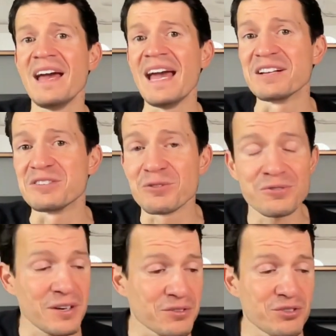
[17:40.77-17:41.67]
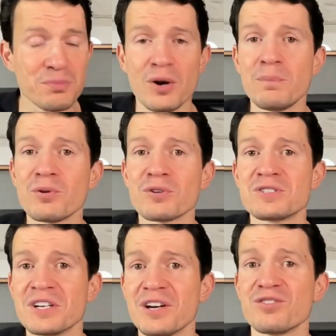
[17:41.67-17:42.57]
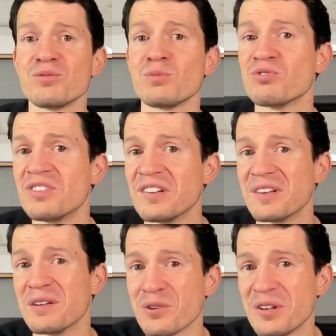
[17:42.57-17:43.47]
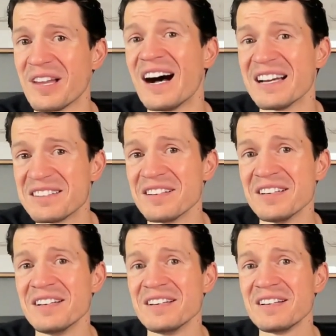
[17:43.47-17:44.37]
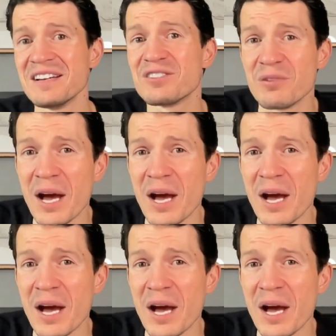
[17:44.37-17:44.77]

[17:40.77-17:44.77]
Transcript: And it turns out a small portion of customers deliver a lot. Mm-hmm. And so mm-hmm.